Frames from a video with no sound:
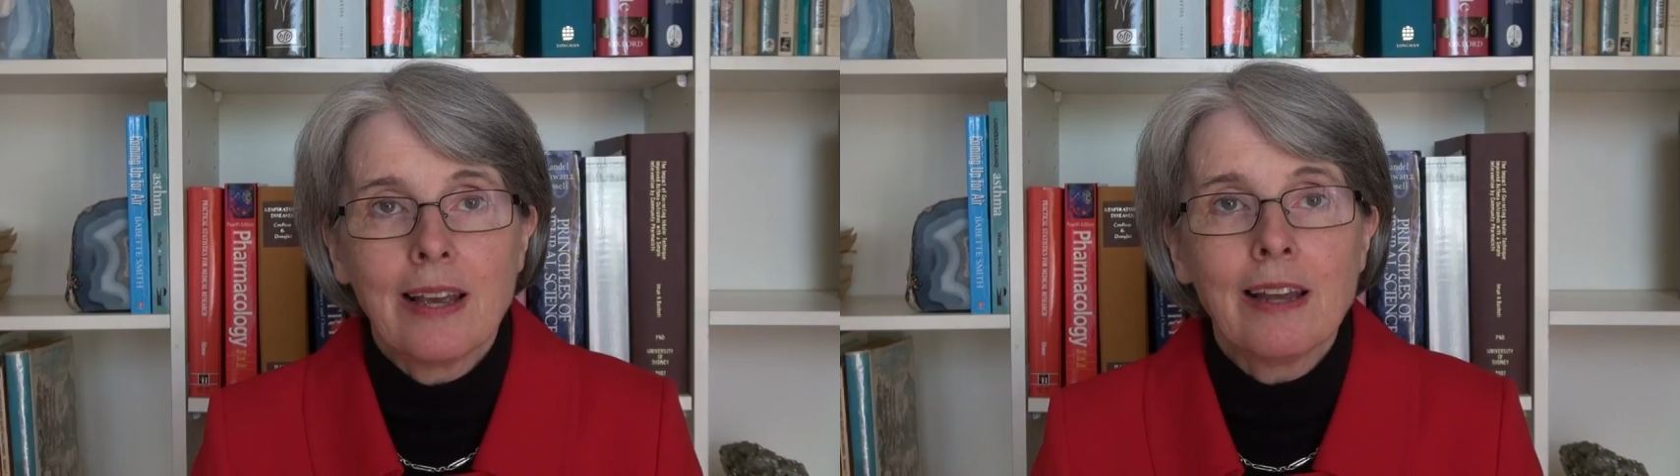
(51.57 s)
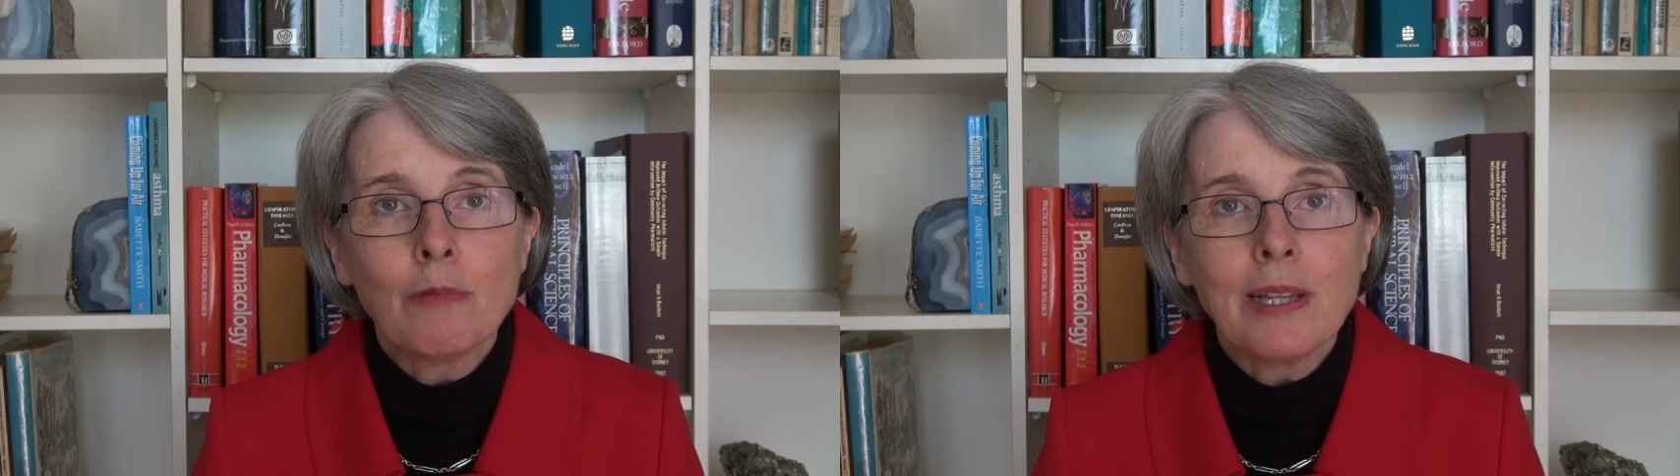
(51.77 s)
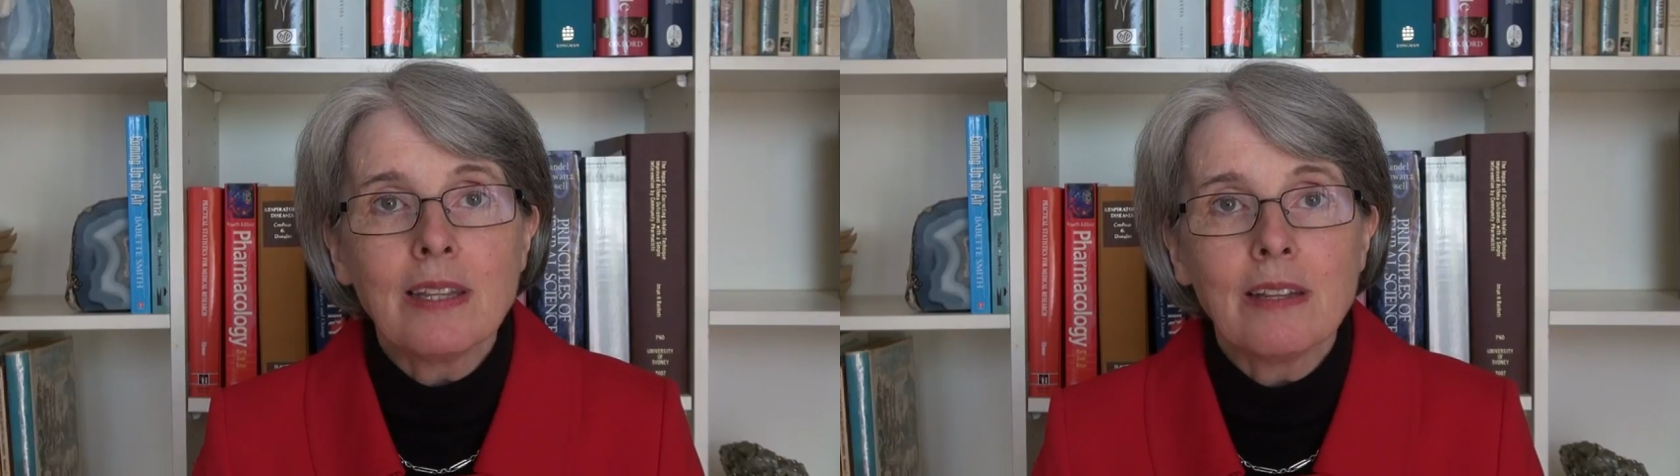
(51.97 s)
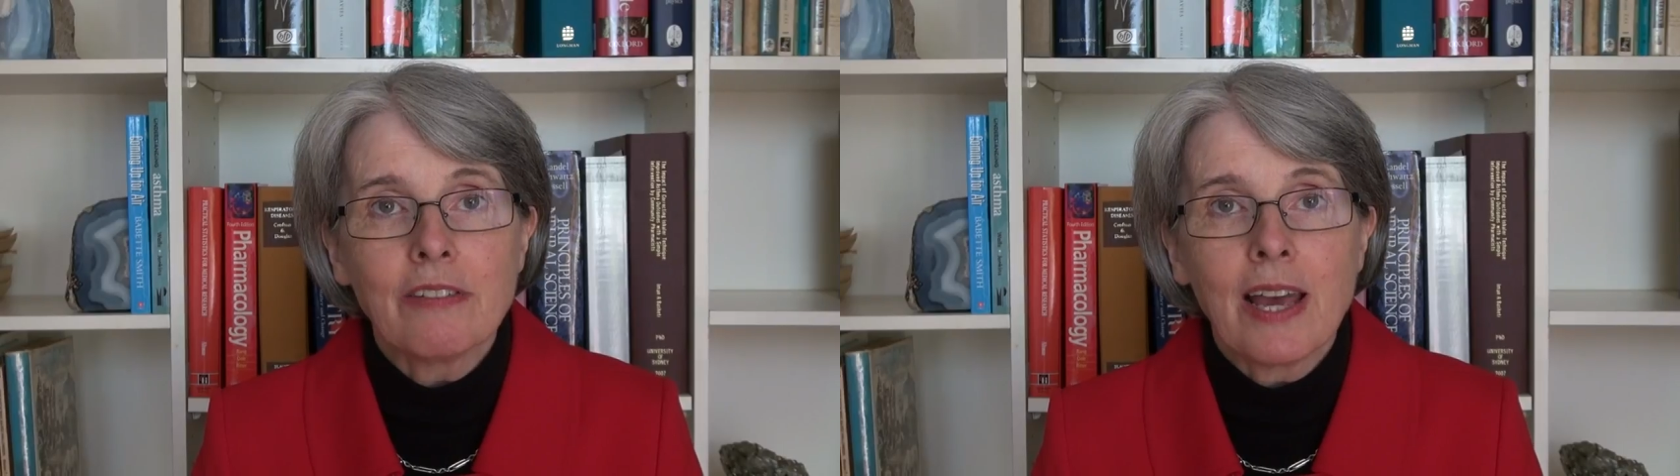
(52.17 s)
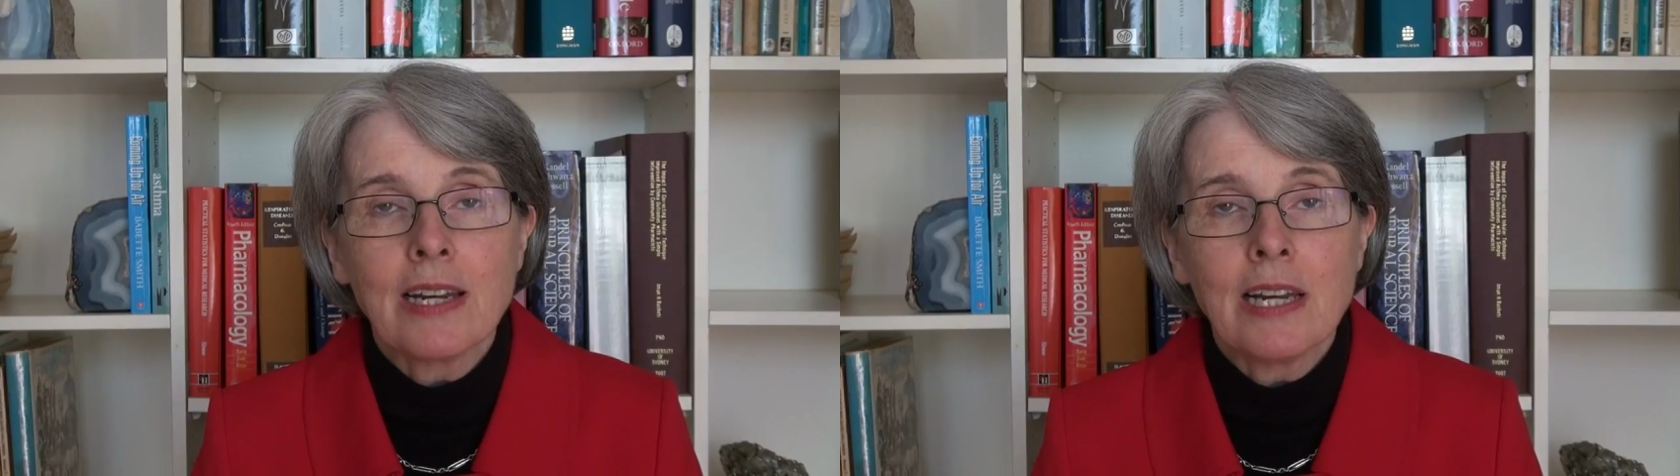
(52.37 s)
and whether they've
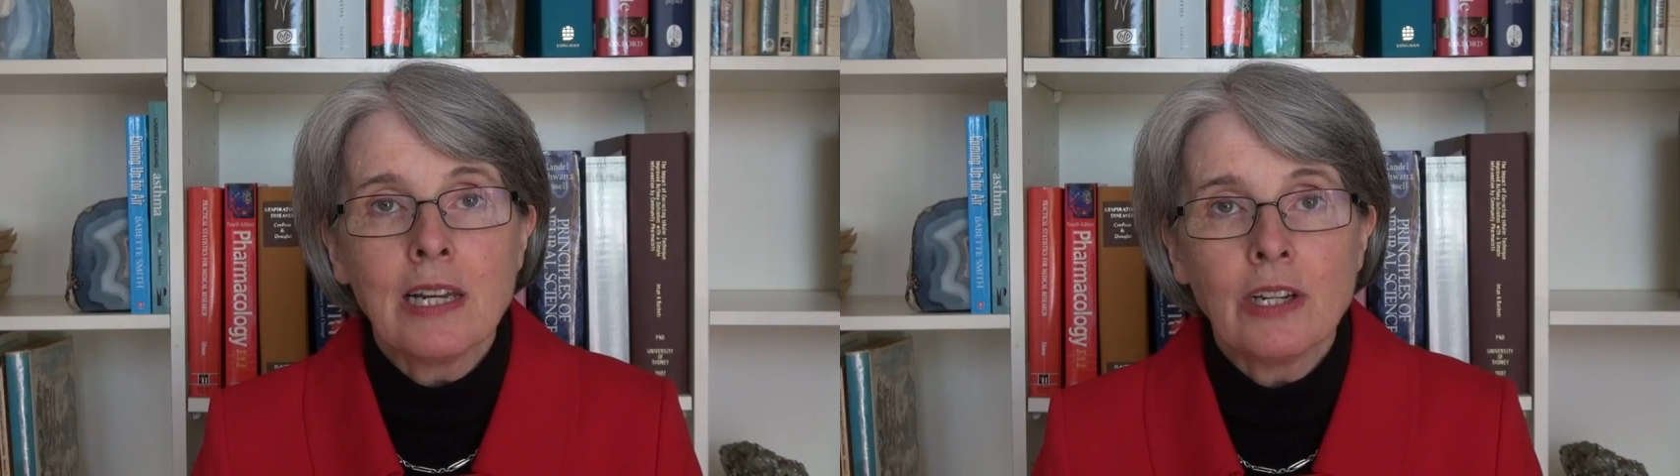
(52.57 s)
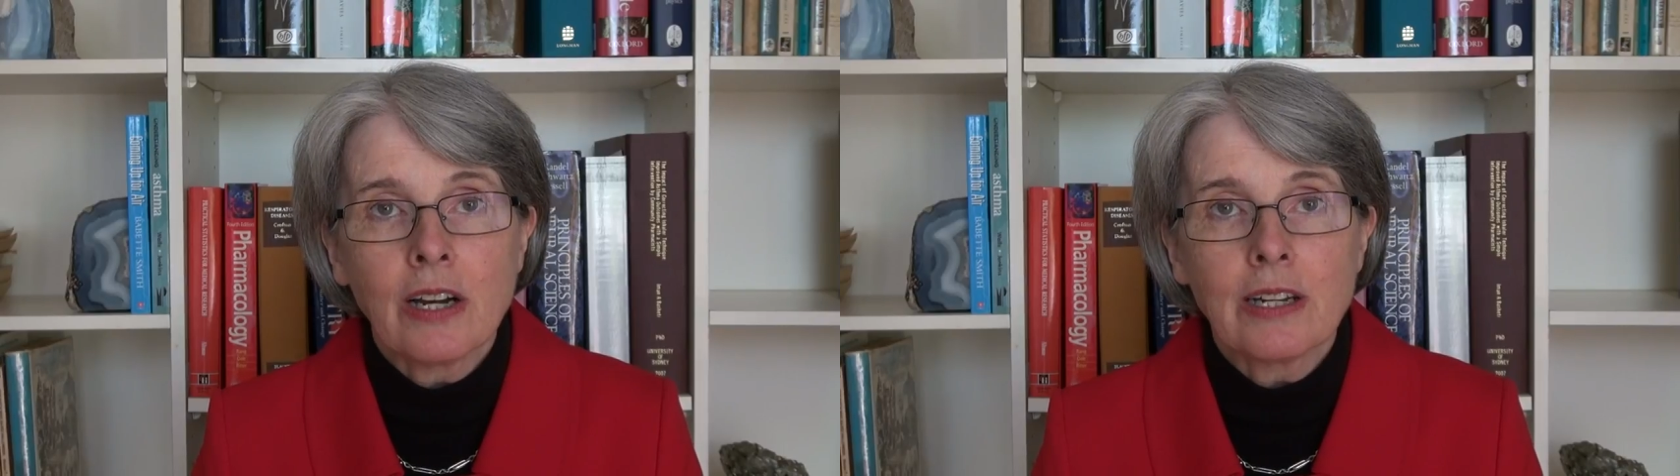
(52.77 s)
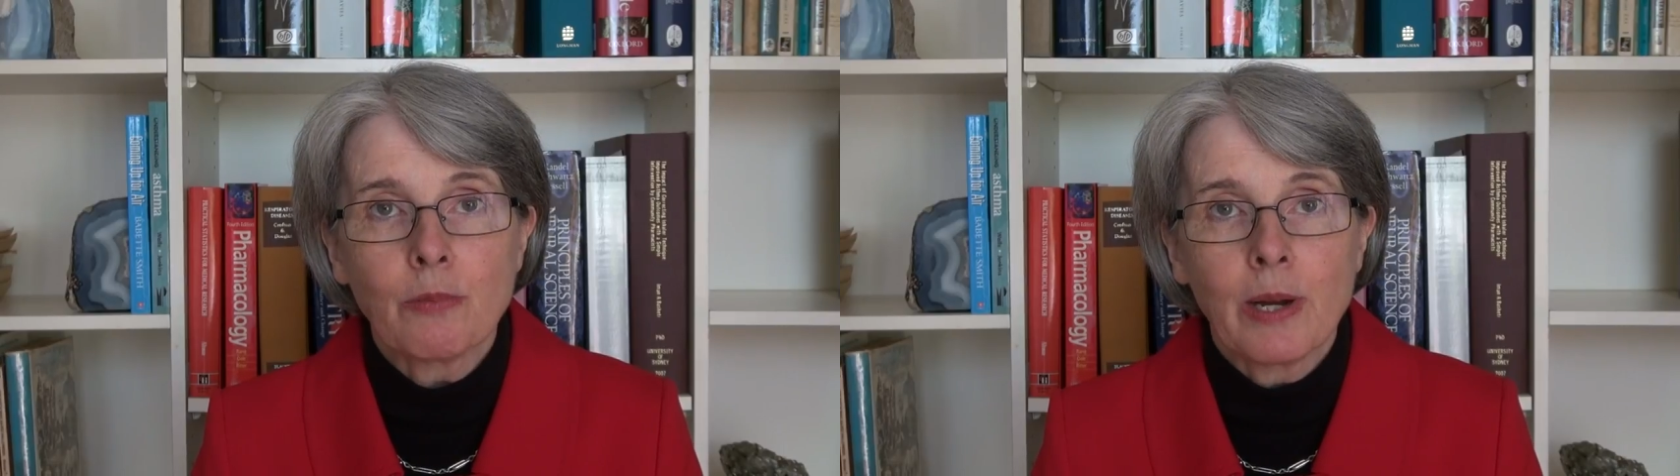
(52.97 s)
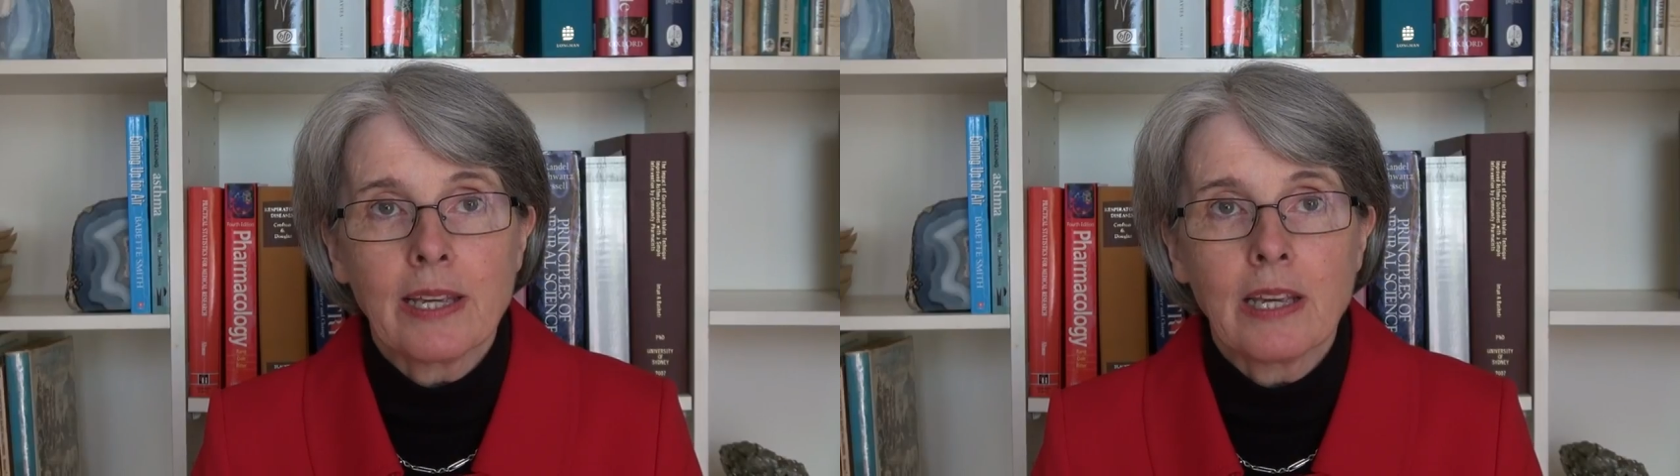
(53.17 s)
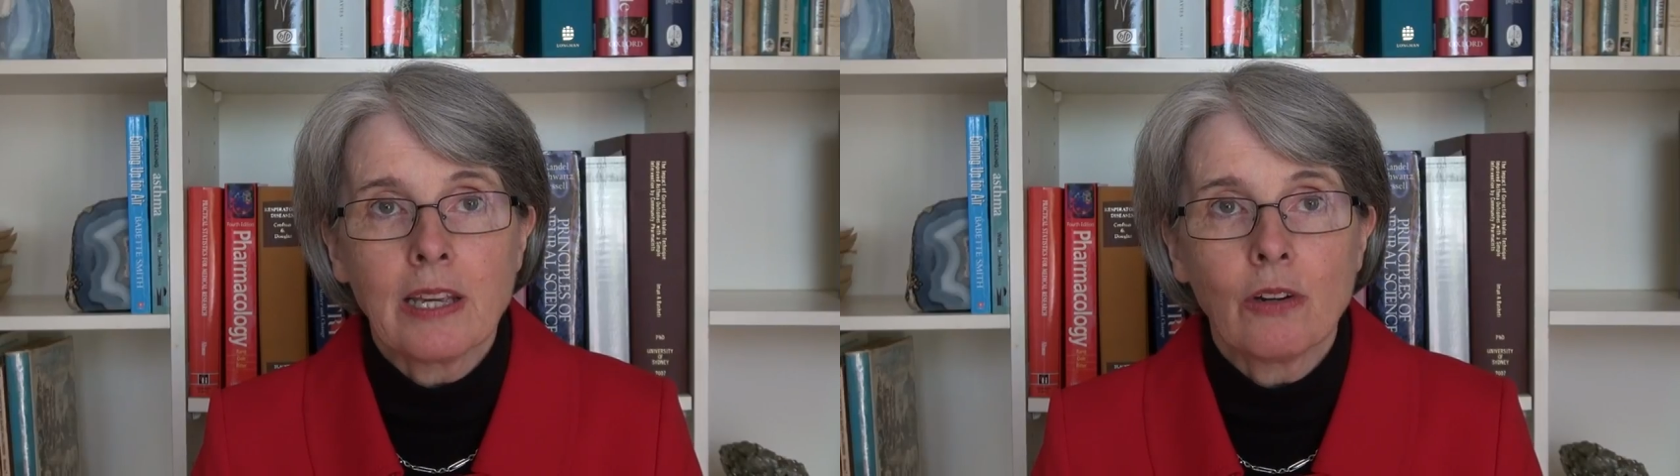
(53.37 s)
had any night
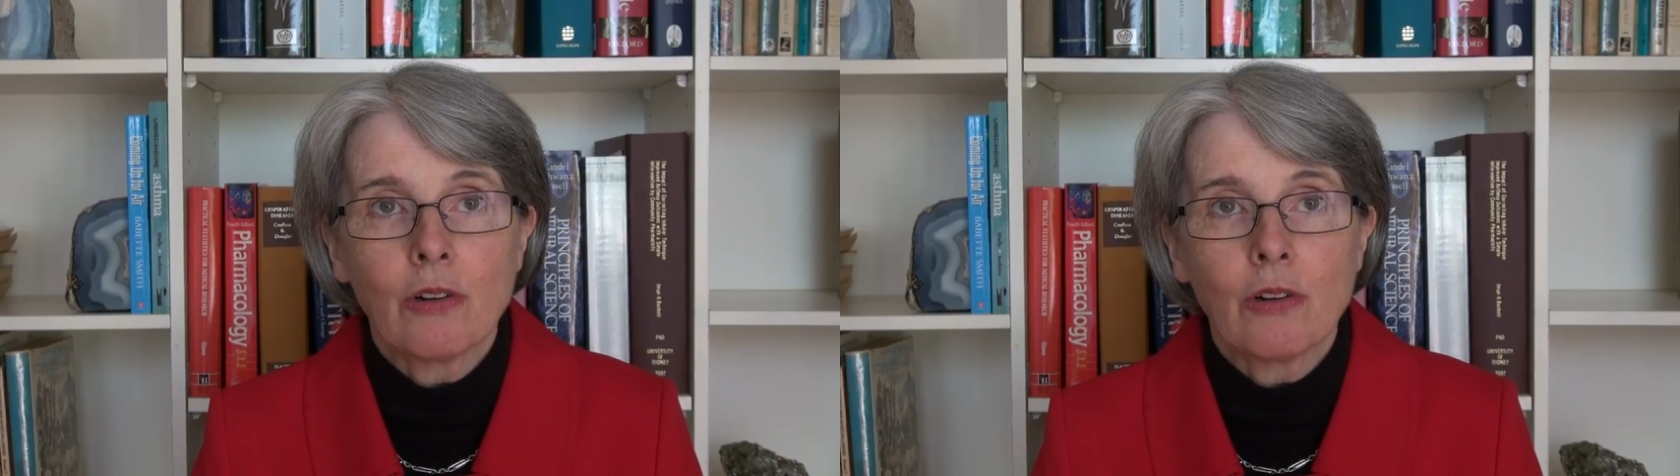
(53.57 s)
waking